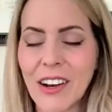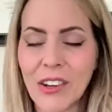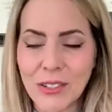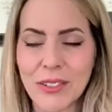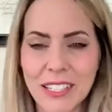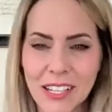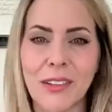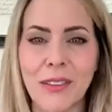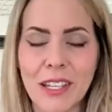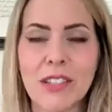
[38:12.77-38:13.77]
also does
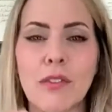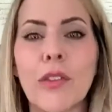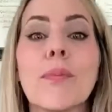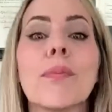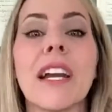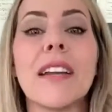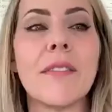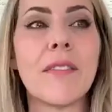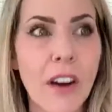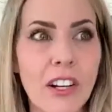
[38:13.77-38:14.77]
other things for the
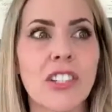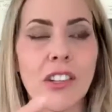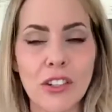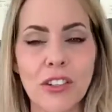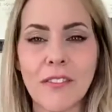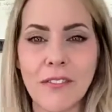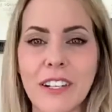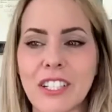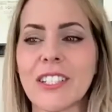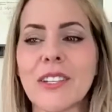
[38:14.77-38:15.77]
brain function, the neuron function.